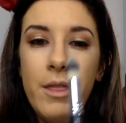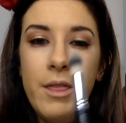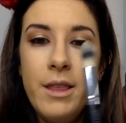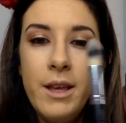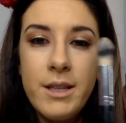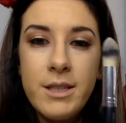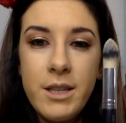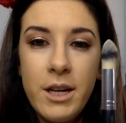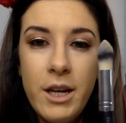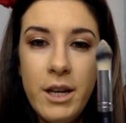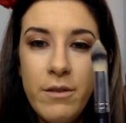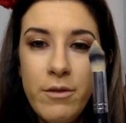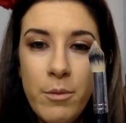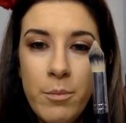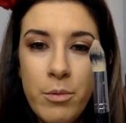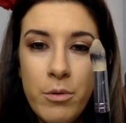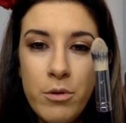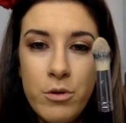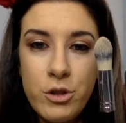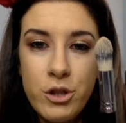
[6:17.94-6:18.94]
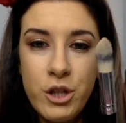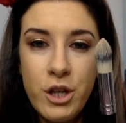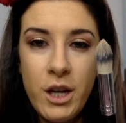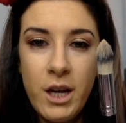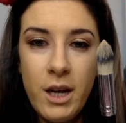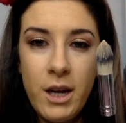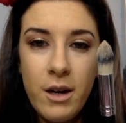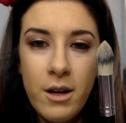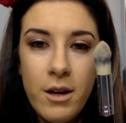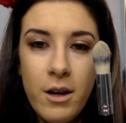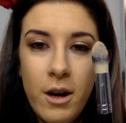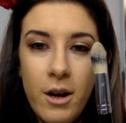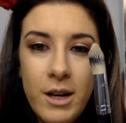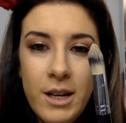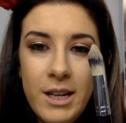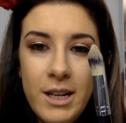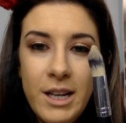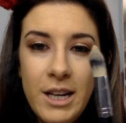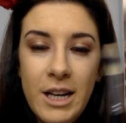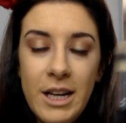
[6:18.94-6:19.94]
this kind of a brush here. I
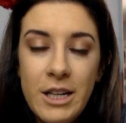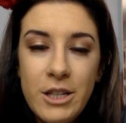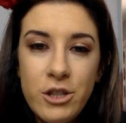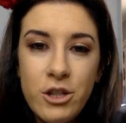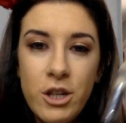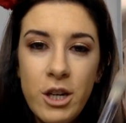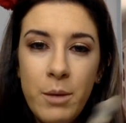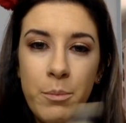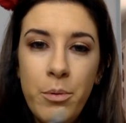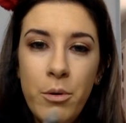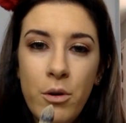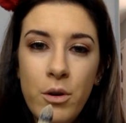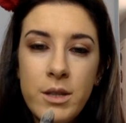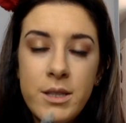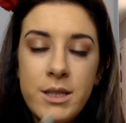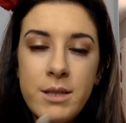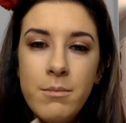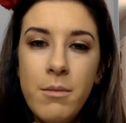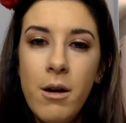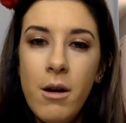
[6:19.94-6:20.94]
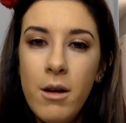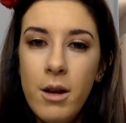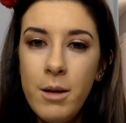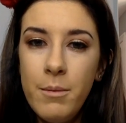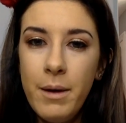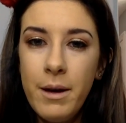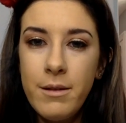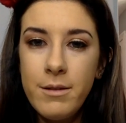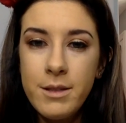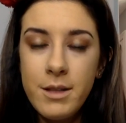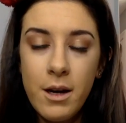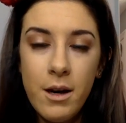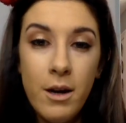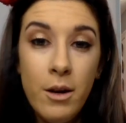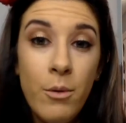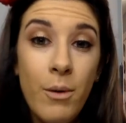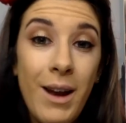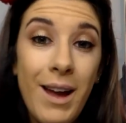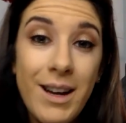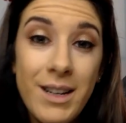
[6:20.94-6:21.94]
literally put a small amount on.
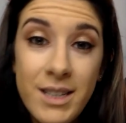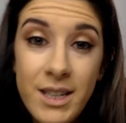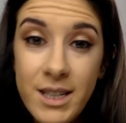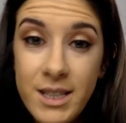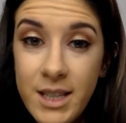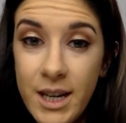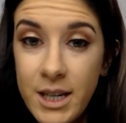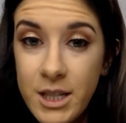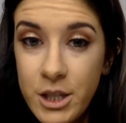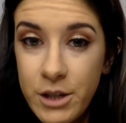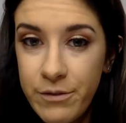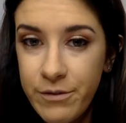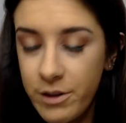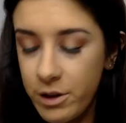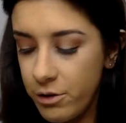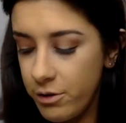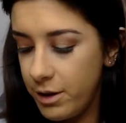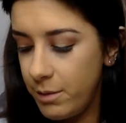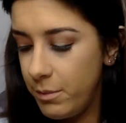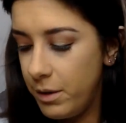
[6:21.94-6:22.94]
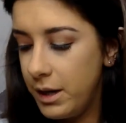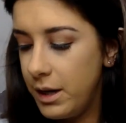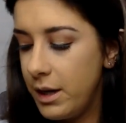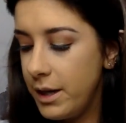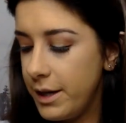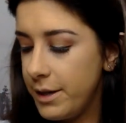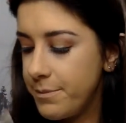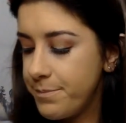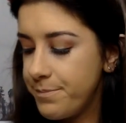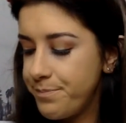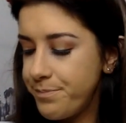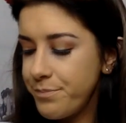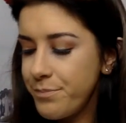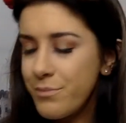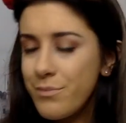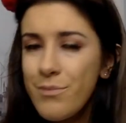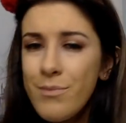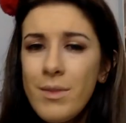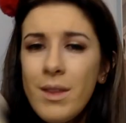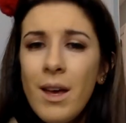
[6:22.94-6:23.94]
Well, actually, it's actually for cream highlight,
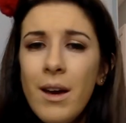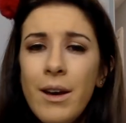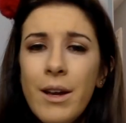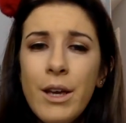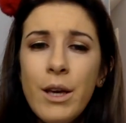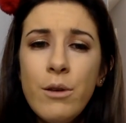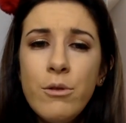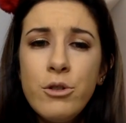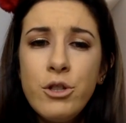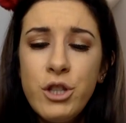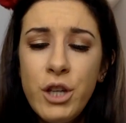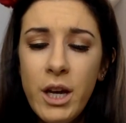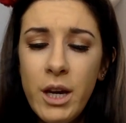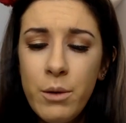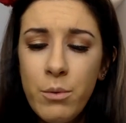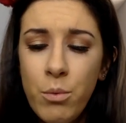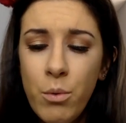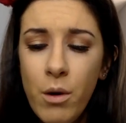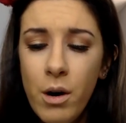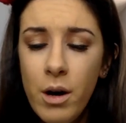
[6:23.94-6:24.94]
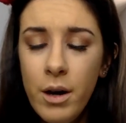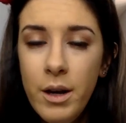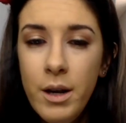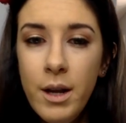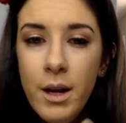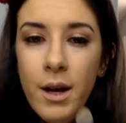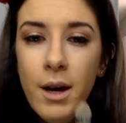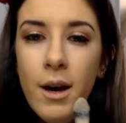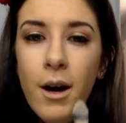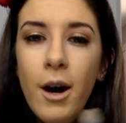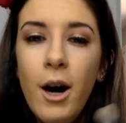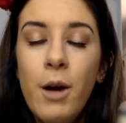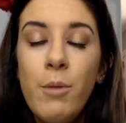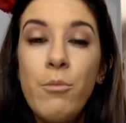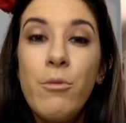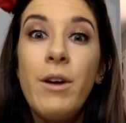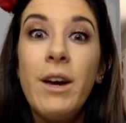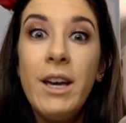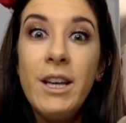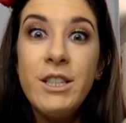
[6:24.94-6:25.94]
and I use shade 1. I'm
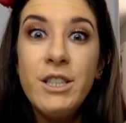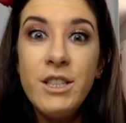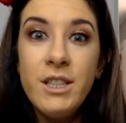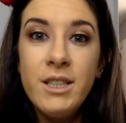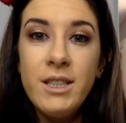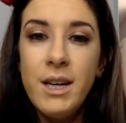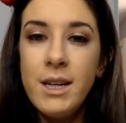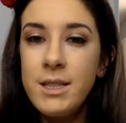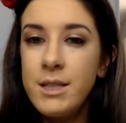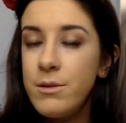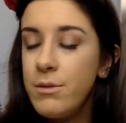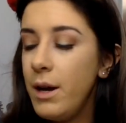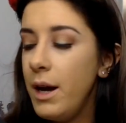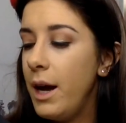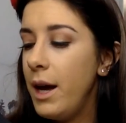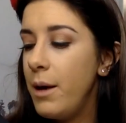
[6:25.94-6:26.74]
raging this hasn't